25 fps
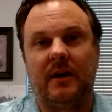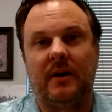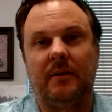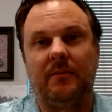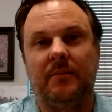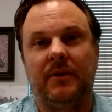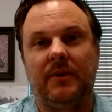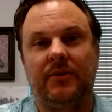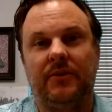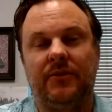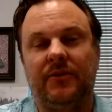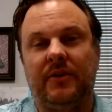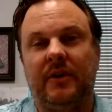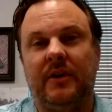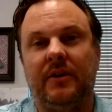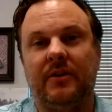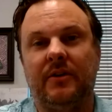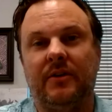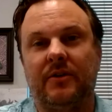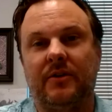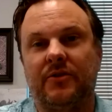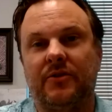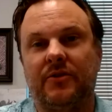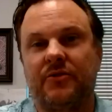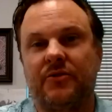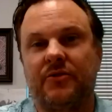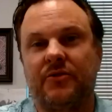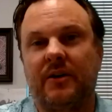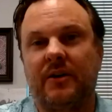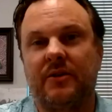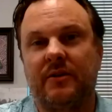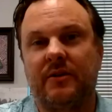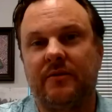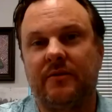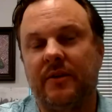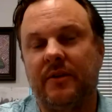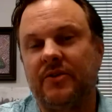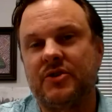I'm a Senior
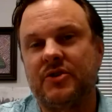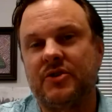Director of